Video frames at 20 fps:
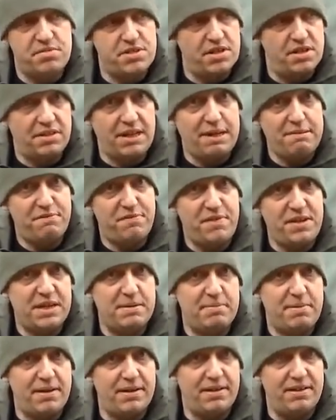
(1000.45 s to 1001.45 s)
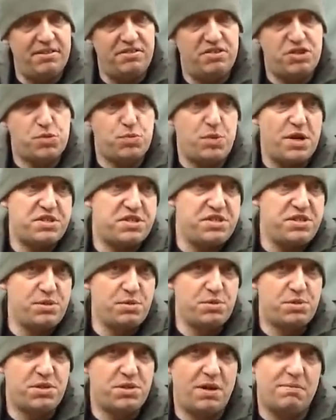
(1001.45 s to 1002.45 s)
So don't even think about it. You're just wasting
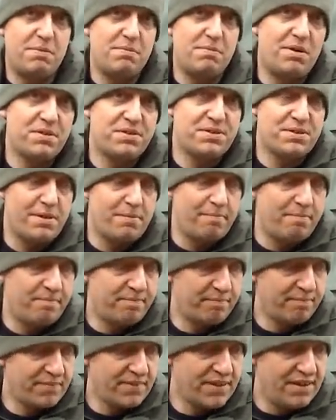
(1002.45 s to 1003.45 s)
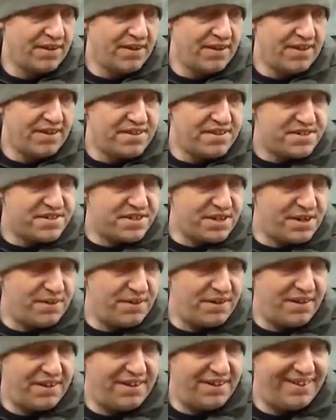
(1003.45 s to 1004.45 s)
your time and my time.
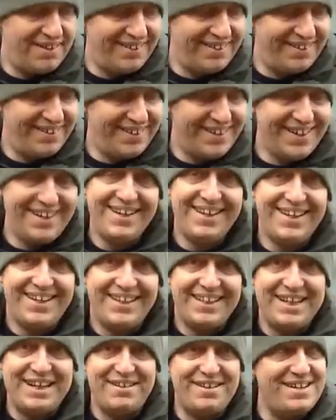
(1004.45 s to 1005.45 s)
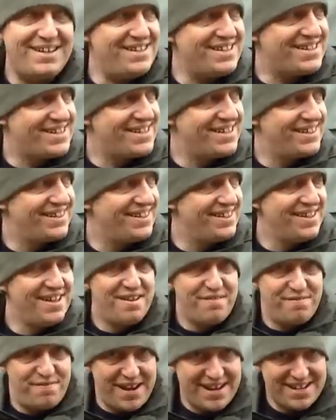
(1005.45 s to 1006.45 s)
So there it is.
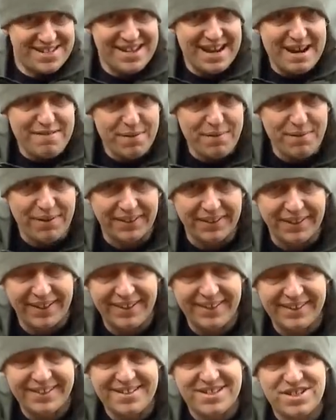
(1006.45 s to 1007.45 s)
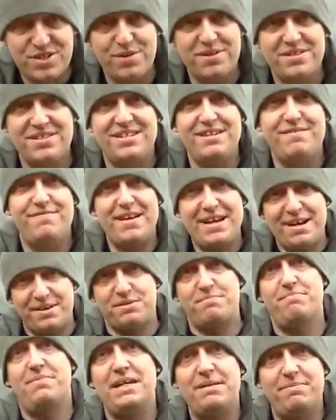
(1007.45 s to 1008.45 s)
Thanks to everyone, yeah?
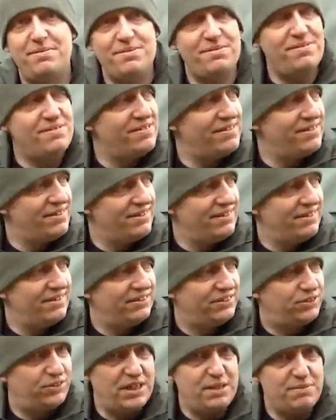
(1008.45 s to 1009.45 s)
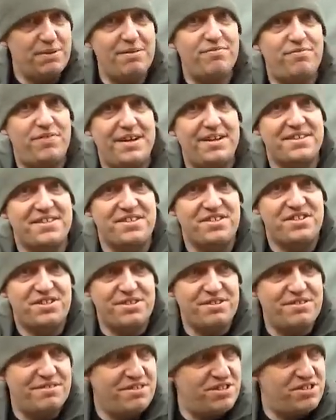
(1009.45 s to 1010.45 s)
20,000 people. 21,000
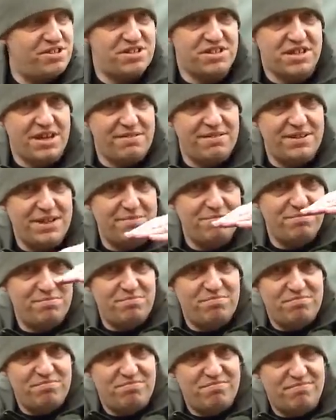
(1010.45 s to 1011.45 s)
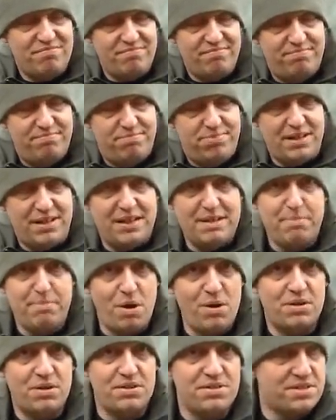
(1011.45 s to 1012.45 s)
soon. It's just going up bloody
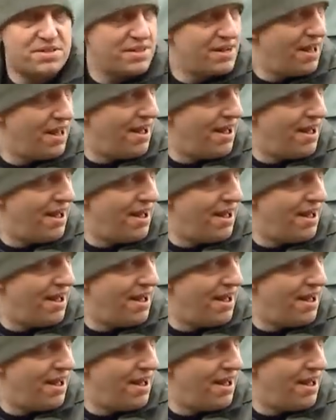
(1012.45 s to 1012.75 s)
bonkers.